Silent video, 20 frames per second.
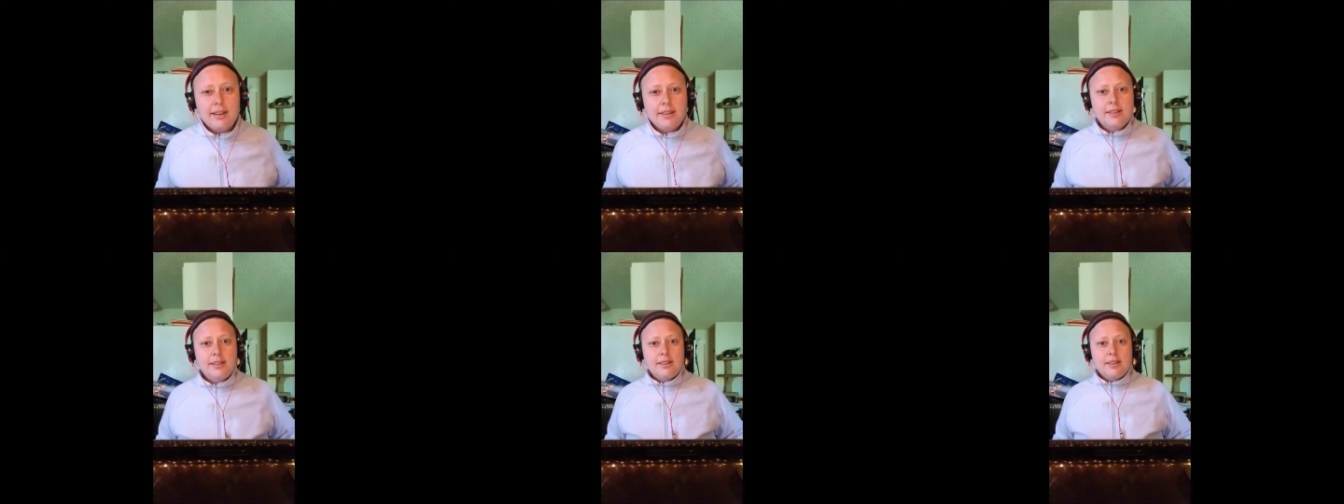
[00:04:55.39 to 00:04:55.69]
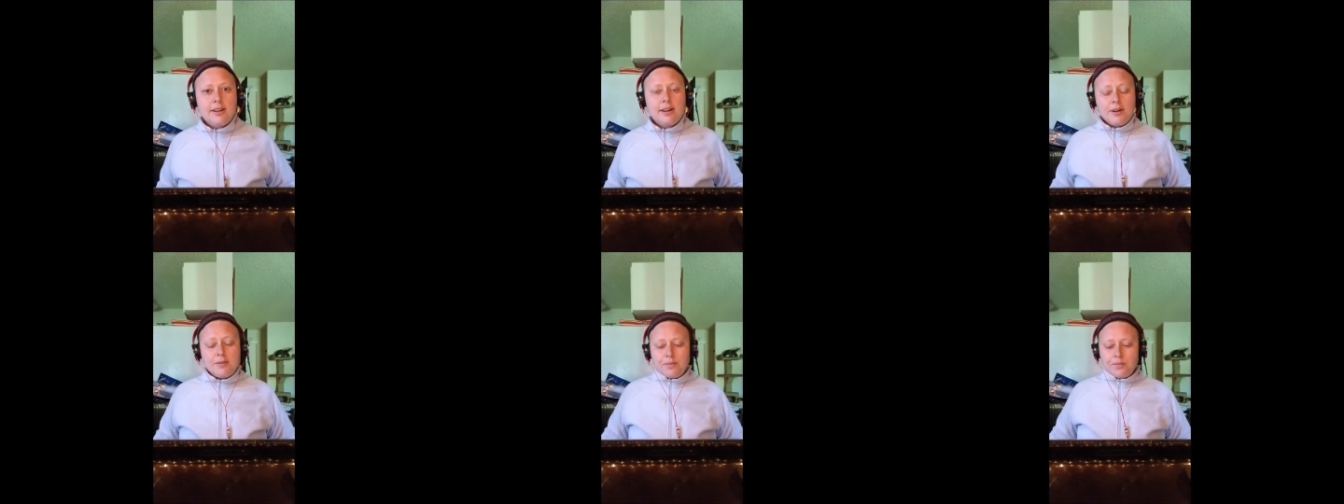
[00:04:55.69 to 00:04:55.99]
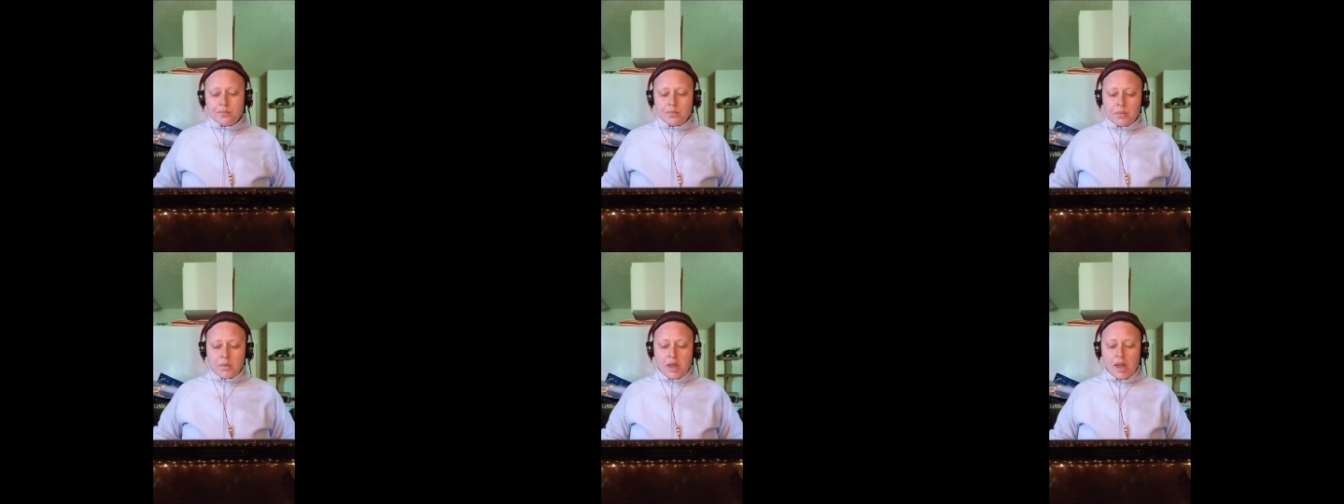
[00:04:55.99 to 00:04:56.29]
isn't there?
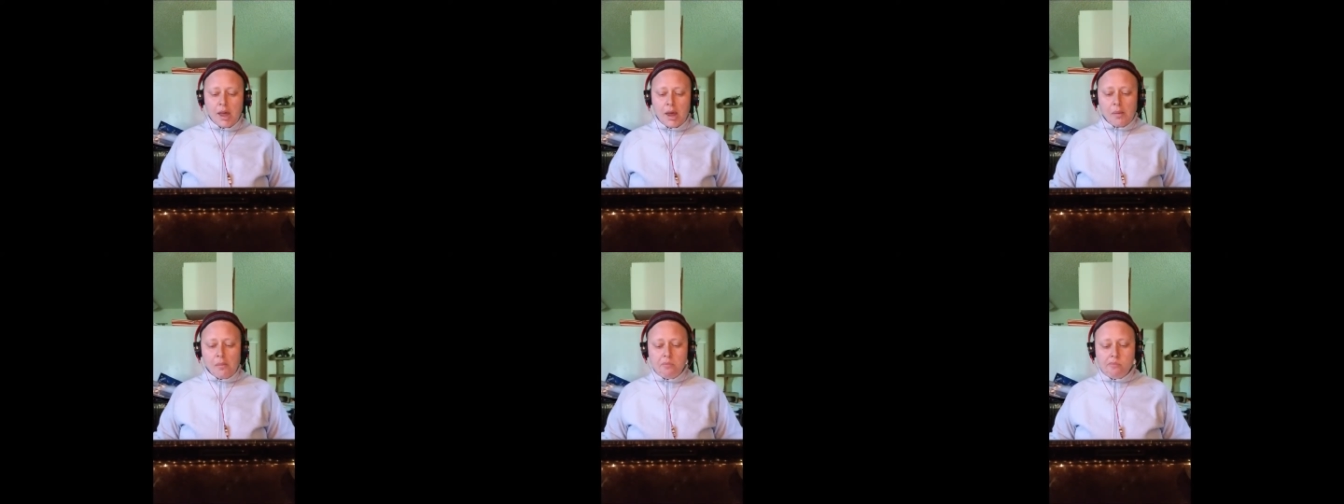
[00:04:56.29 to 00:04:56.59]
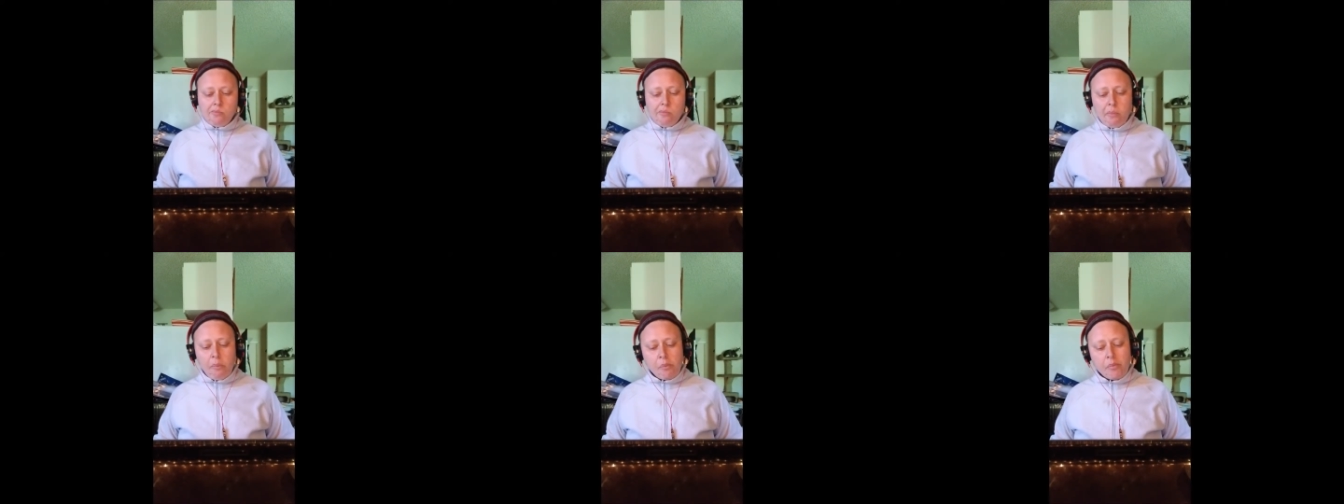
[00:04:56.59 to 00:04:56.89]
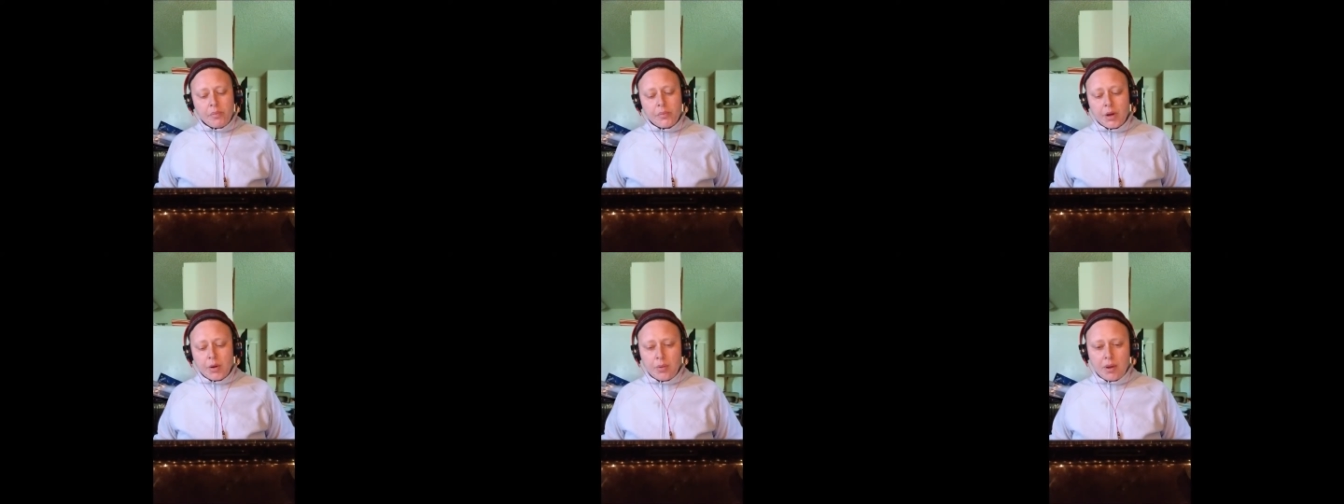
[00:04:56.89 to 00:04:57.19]
Okay,
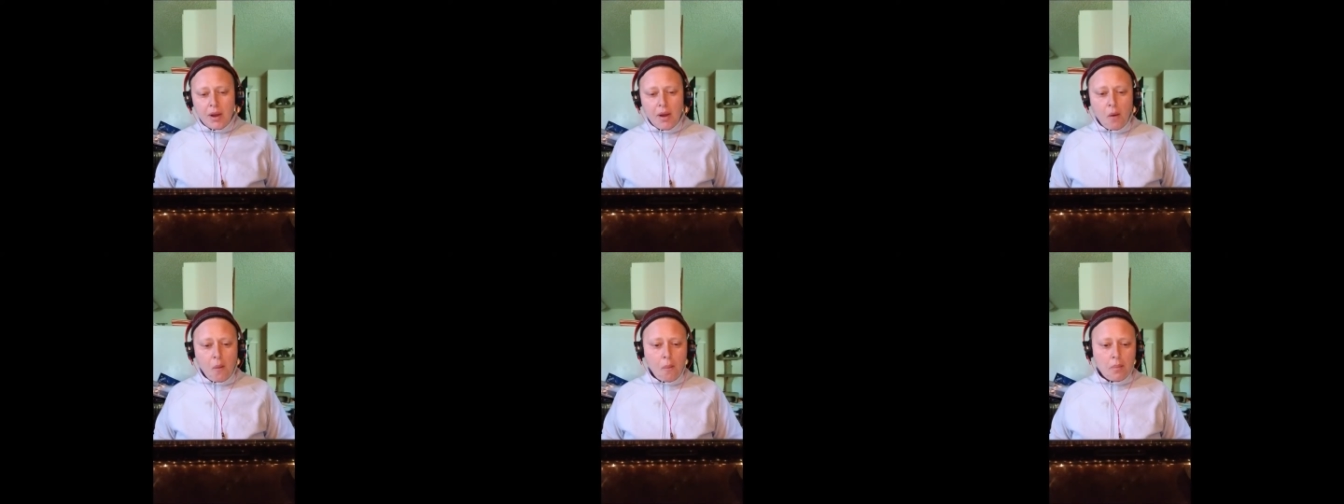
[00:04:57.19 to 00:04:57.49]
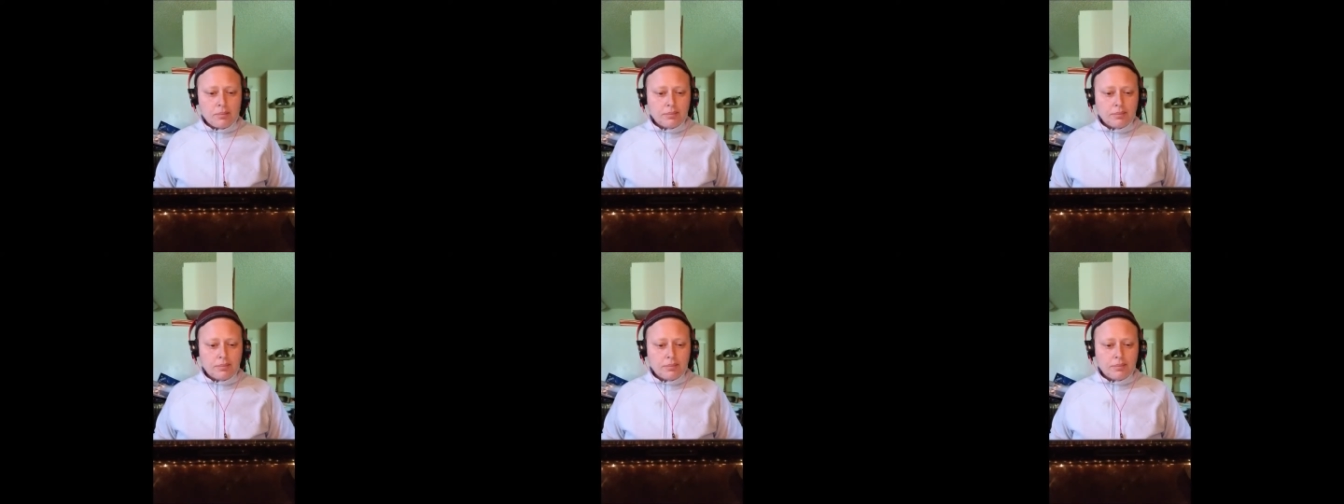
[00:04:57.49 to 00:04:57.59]
here we go.